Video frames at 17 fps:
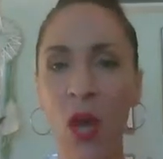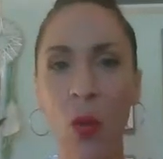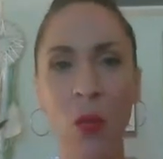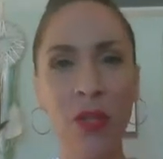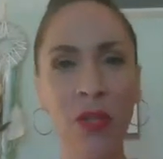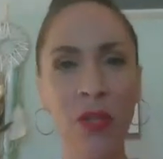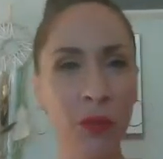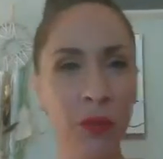
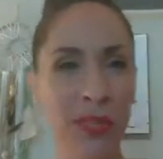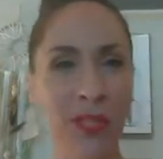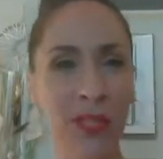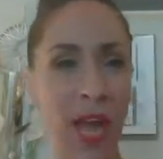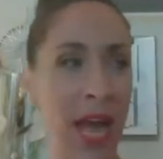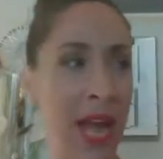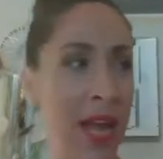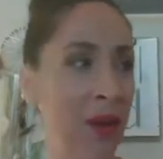once
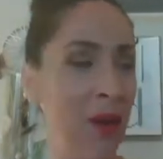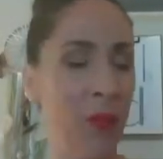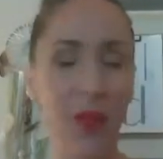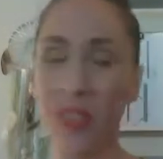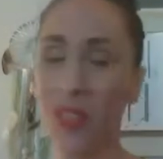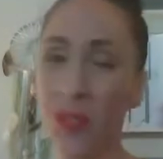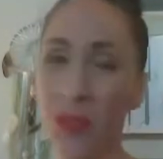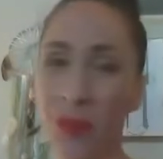
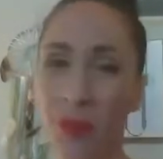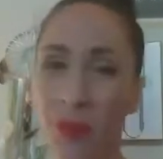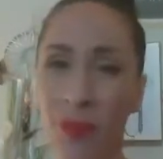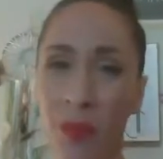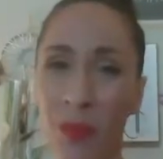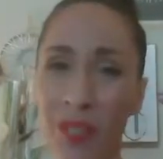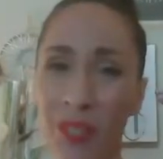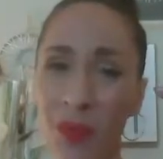
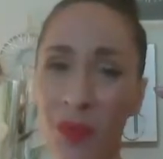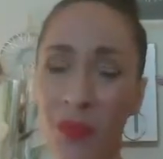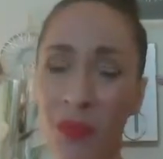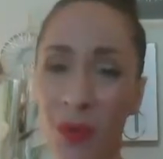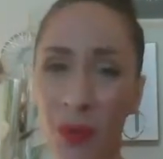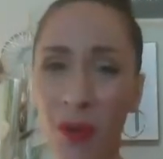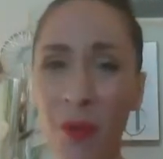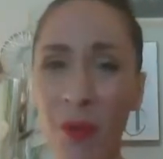you
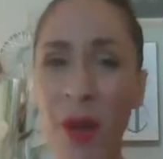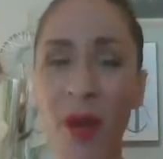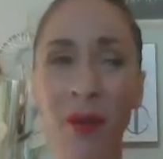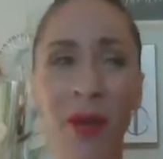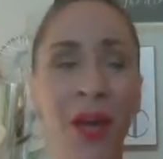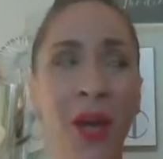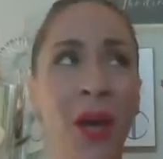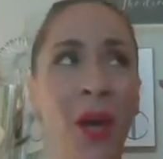learn about
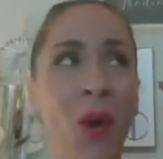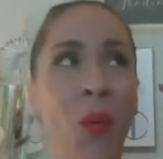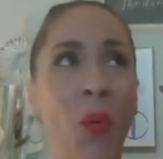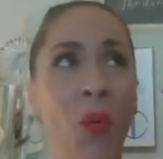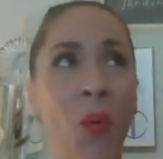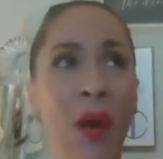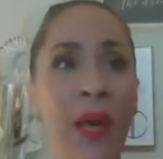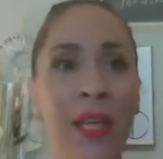
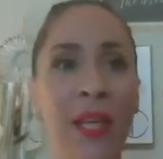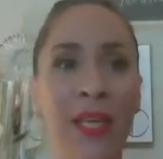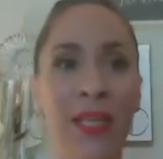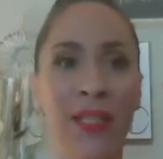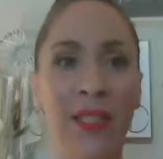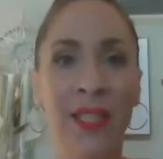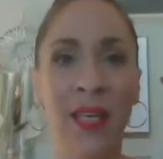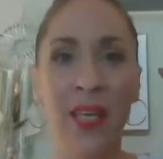what
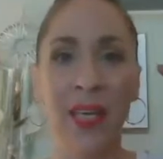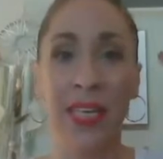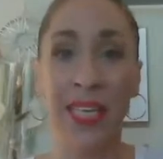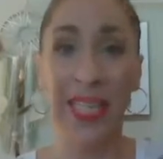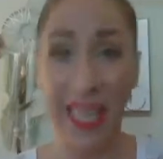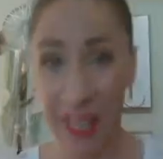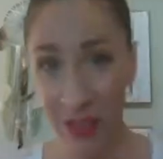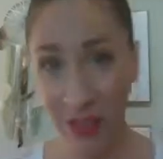is
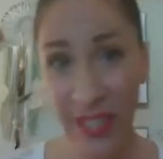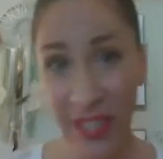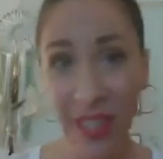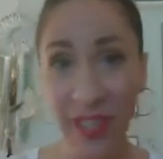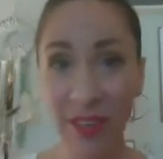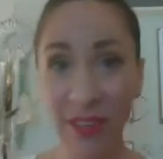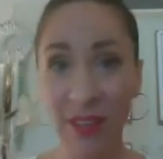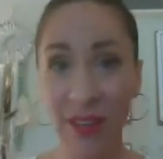
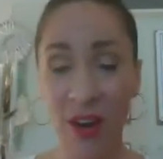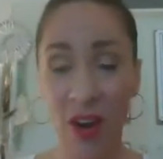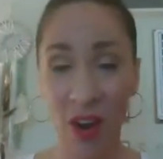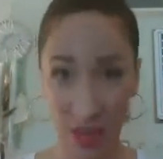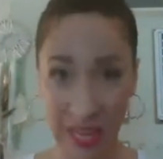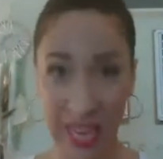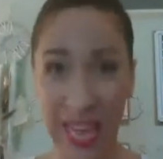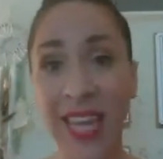killing
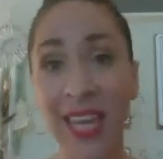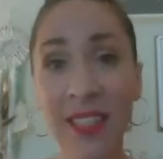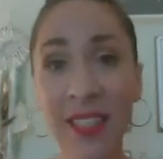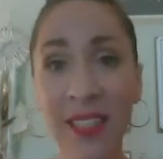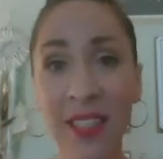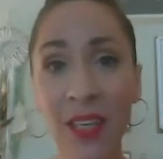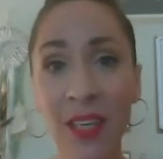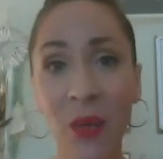our kids,